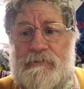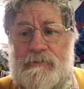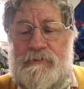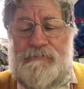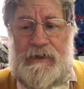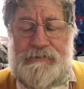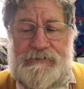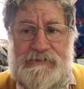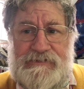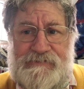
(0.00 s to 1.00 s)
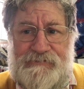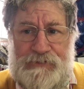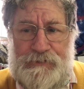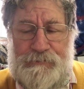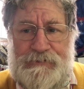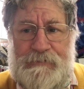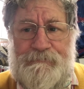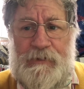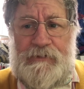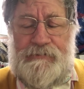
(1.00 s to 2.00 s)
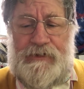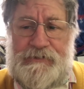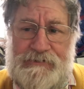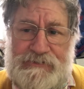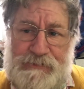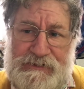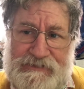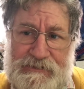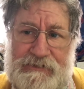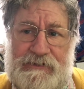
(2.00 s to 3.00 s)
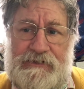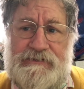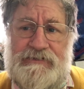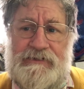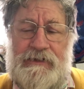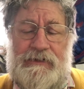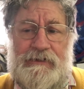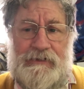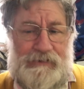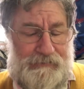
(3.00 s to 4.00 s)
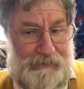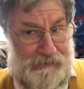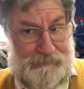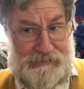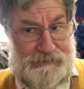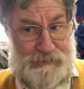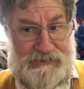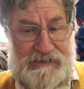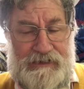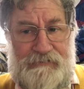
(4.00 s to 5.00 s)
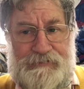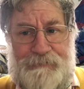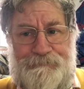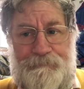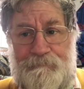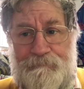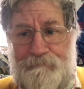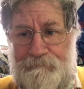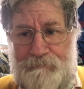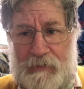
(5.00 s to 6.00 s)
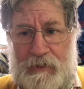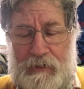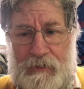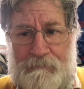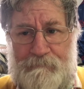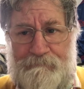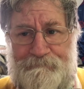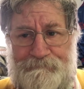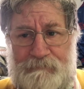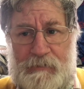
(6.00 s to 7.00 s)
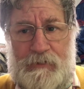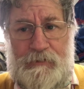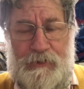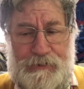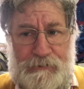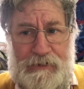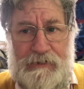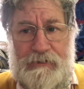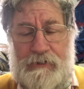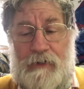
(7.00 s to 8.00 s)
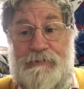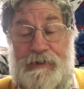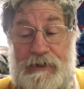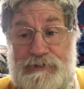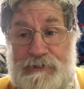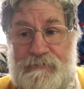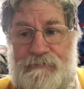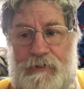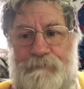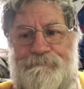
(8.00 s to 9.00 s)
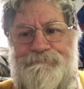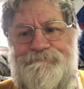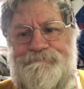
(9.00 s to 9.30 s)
the fact that it is filmed, the fact that it's been circulated, the fact that it's received not only condemnation from